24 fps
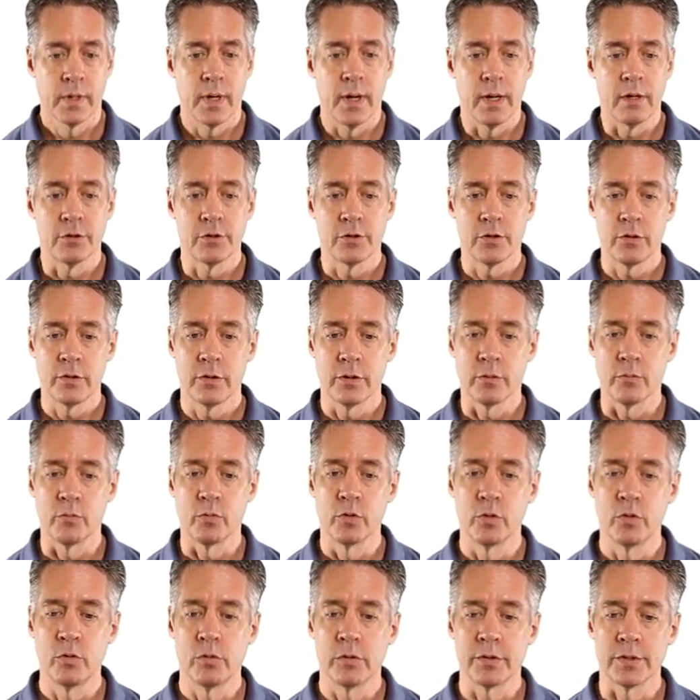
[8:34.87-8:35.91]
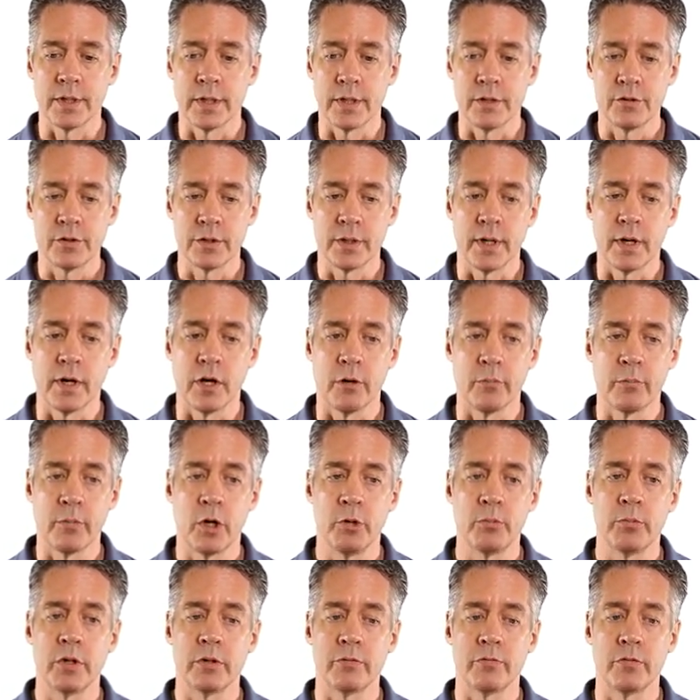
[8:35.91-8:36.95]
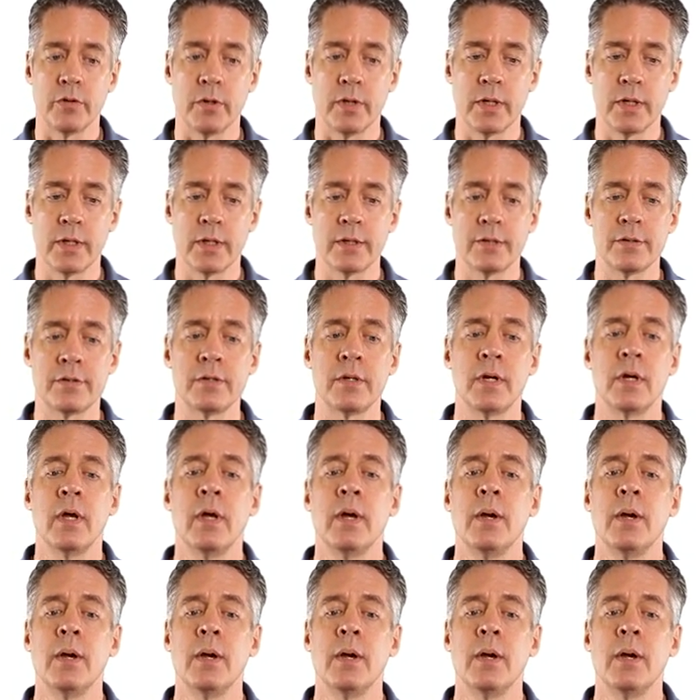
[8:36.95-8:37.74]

I'll show you the rules engine in a moment for this,